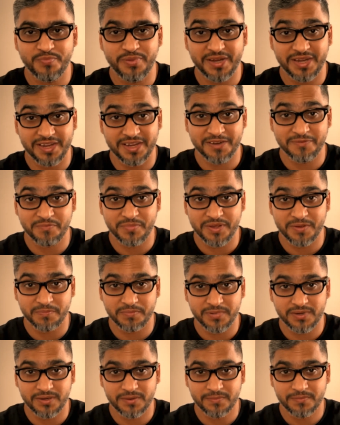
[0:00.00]
billion
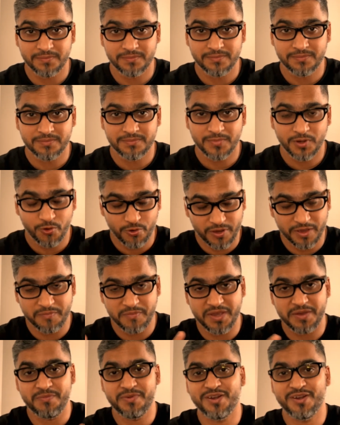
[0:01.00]
people. Okay, maybe